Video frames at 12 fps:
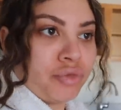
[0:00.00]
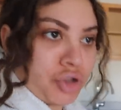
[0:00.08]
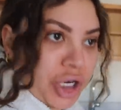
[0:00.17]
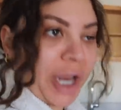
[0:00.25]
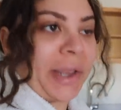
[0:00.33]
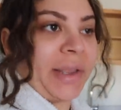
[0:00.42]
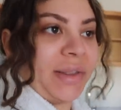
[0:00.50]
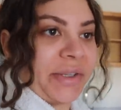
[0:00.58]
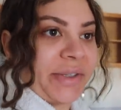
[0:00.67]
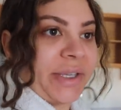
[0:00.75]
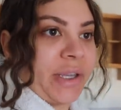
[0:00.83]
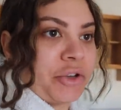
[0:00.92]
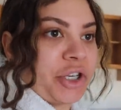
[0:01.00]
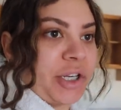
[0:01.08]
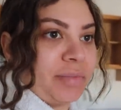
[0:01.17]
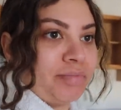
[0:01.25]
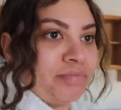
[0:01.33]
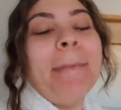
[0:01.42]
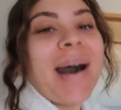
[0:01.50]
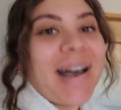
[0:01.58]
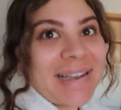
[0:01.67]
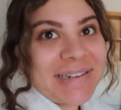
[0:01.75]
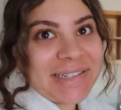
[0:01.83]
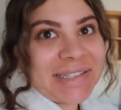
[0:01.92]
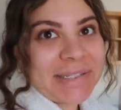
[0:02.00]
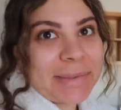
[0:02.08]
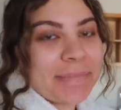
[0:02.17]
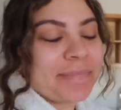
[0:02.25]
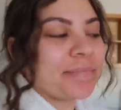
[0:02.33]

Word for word: checking this kitchen, but